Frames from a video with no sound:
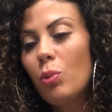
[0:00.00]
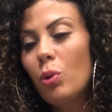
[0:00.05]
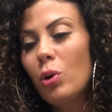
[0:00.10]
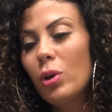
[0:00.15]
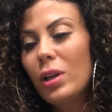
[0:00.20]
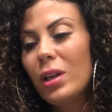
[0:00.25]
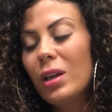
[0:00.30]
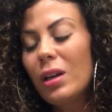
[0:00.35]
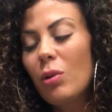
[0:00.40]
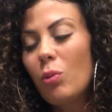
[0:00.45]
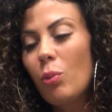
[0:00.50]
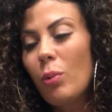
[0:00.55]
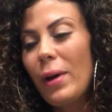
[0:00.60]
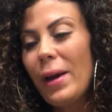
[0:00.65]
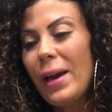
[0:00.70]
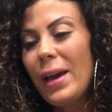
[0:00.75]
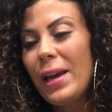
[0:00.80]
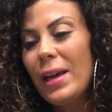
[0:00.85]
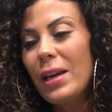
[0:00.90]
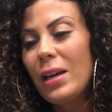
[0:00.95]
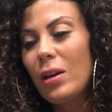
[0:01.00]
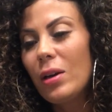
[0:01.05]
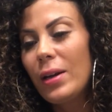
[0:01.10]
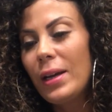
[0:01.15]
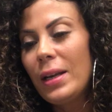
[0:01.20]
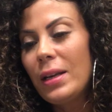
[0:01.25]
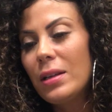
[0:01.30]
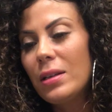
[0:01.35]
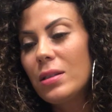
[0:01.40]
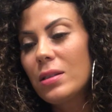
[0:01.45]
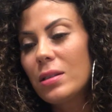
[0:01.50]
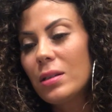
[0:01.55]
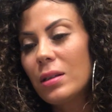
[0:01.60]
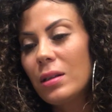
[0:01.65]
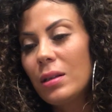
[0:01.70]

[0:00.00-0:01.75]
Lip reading: walking away and,